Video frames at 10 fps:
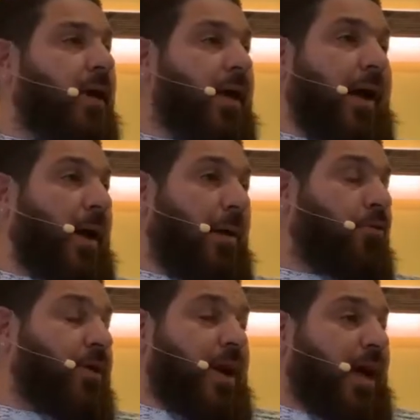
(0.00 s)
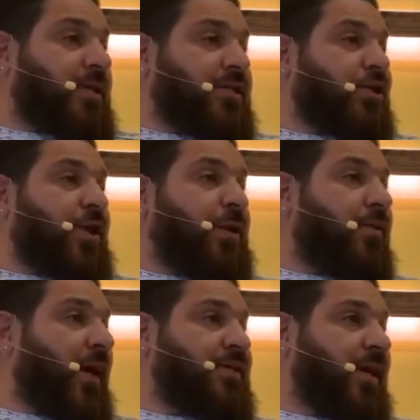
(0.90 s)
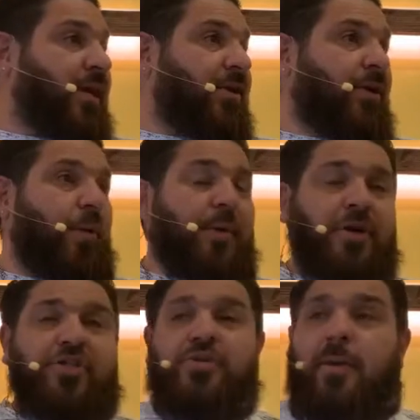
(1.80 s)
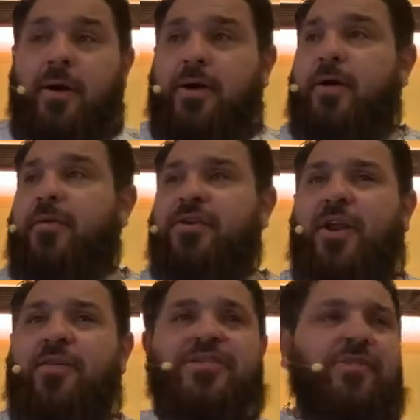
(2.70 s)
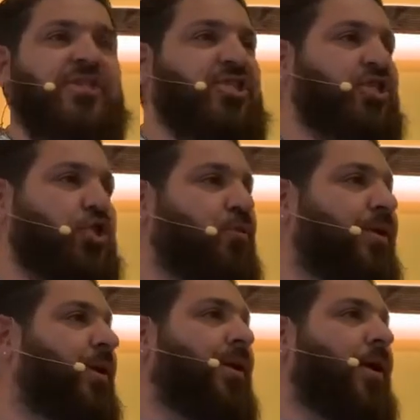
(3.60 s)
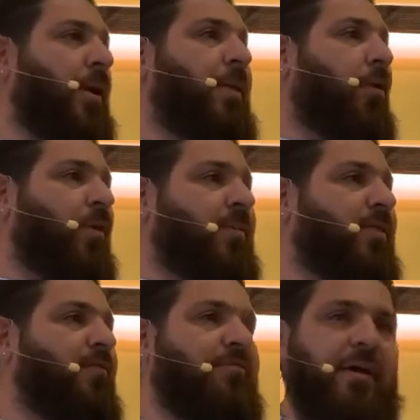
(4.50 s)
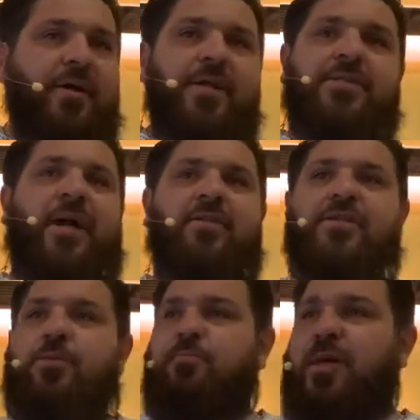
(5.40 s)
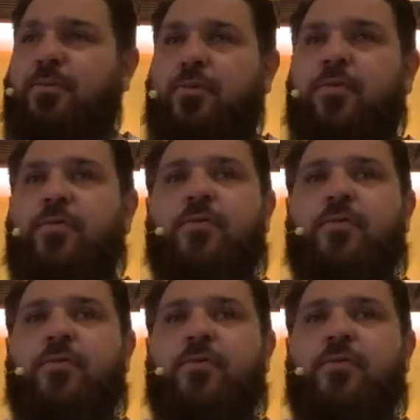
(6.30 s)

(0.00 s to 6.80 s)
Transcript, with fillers: I would not disagree with that to any degree. Women are smart. There's no, there's nothing stupid about women. They're very intelligent people.